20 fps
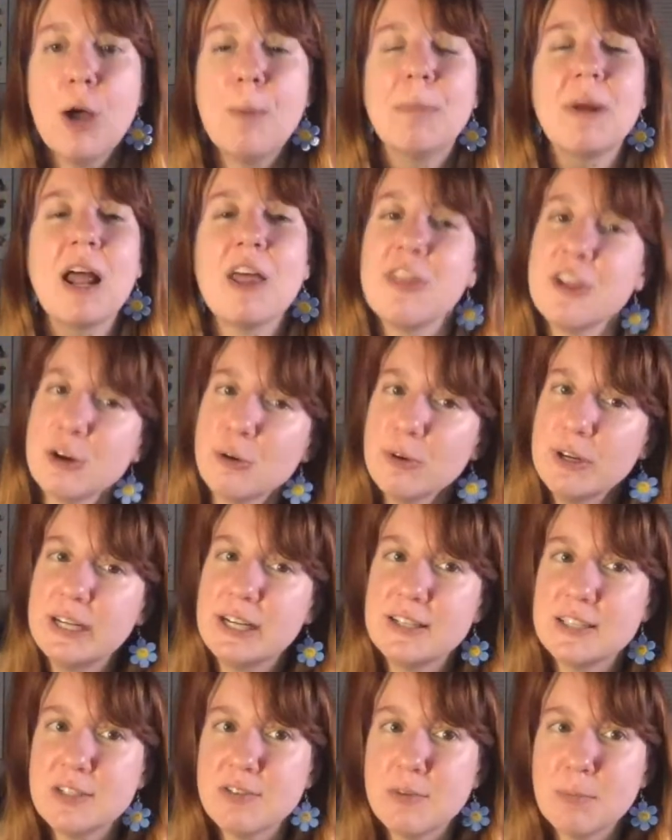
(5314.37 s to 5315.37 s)
but I think
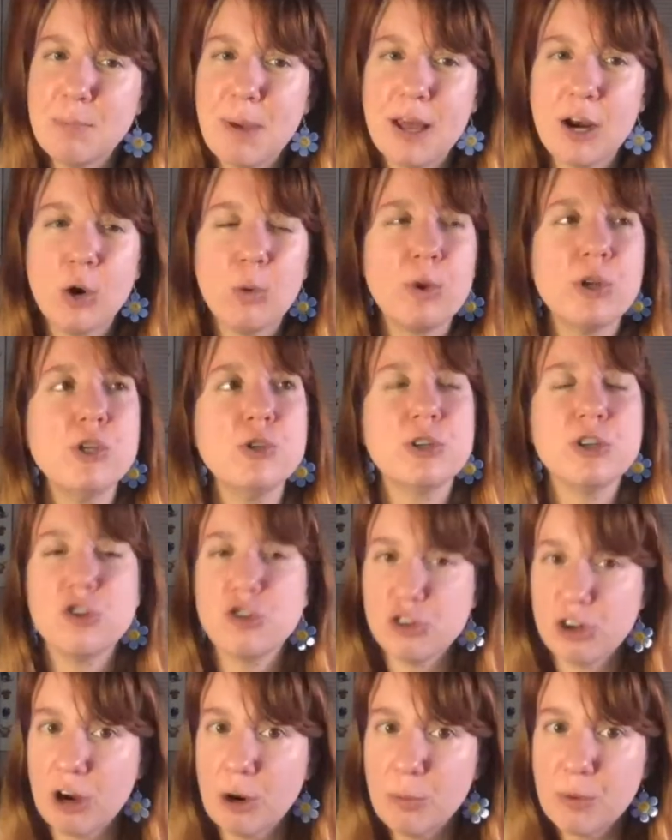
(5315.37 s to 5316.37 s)
reading's even better when you could
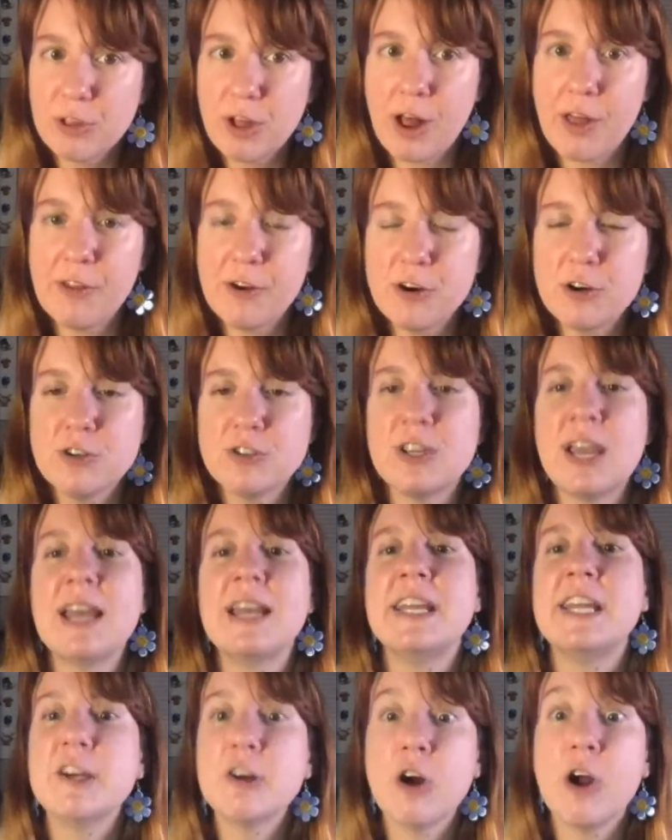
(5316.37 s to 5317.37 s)
share it with others
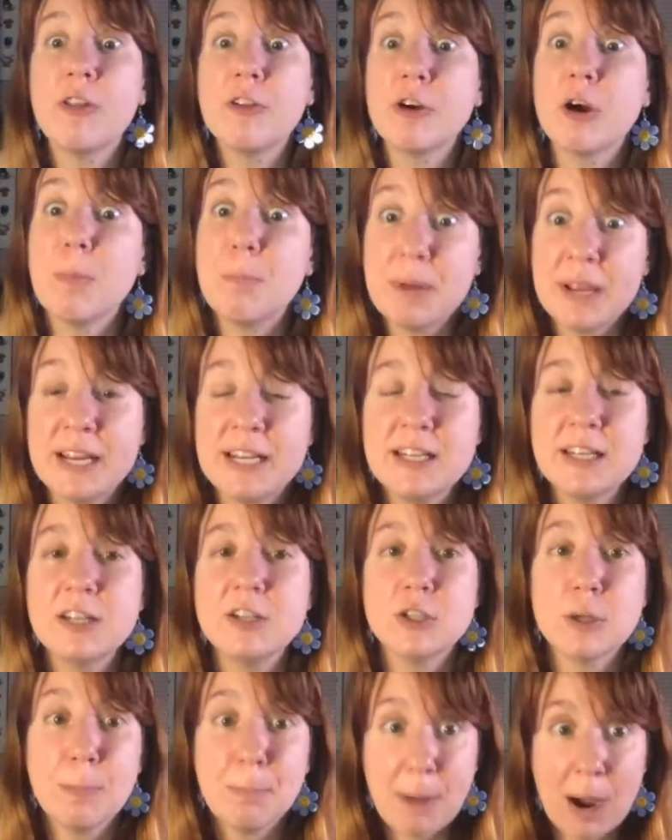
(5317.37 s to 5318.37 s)
and hear other
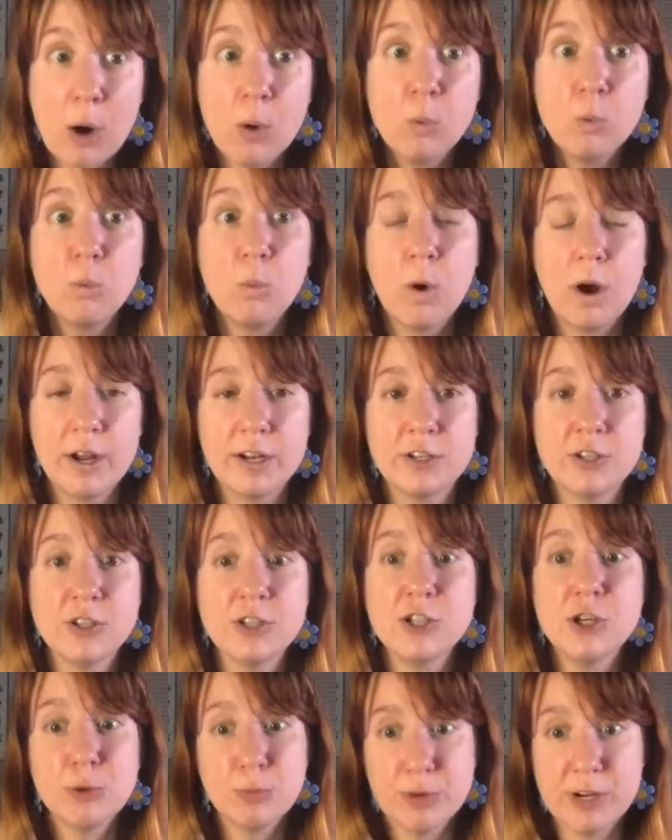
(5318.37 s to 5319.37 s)
opinions about what
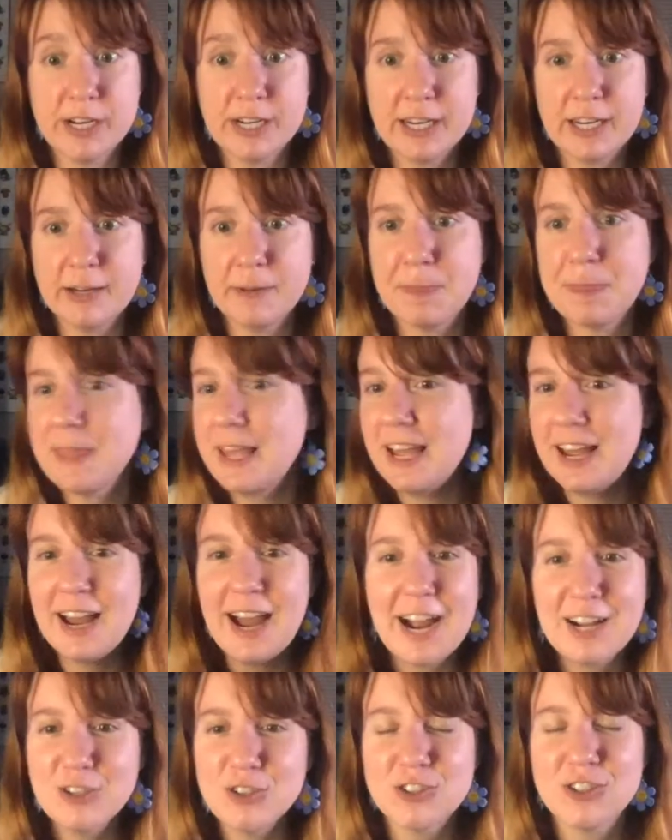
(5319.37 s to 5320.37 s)
you're reading.
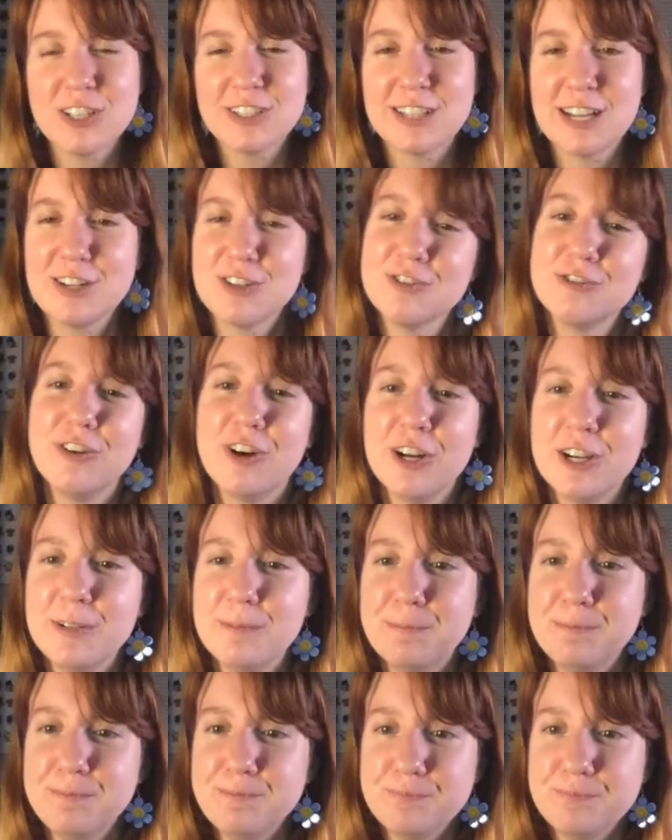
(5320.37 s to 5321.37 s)
I just think that's fun.